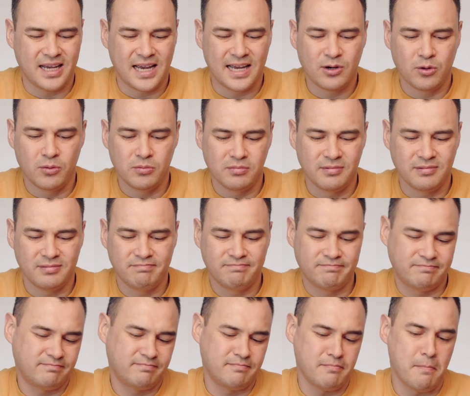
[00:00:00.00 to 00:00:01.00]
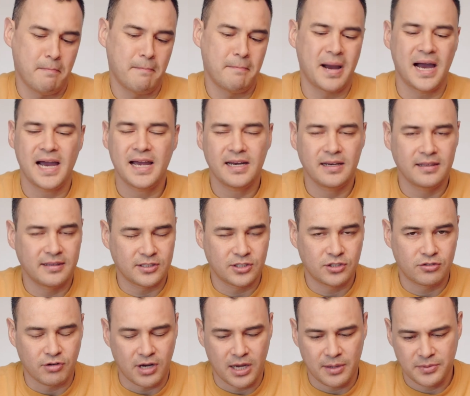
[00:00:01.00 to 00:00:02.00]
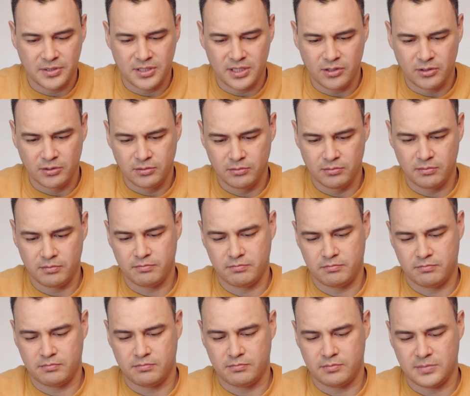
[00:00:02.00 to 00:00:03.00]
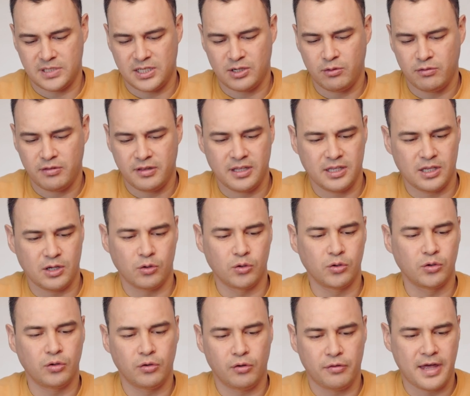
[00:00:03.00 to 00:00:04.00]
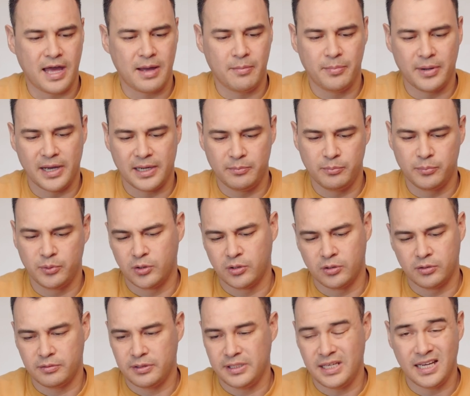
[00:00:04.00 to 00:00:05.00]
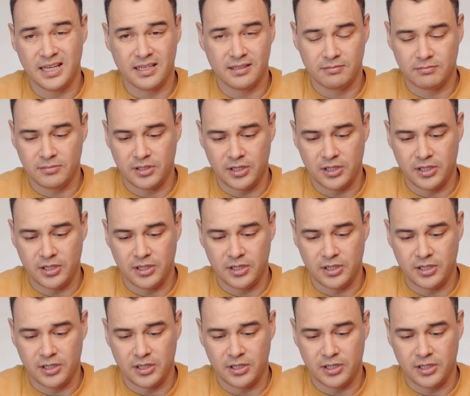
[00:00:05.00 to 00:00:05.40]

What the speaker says: I don't mind the straps. I don't think they're all that bad, but yeah,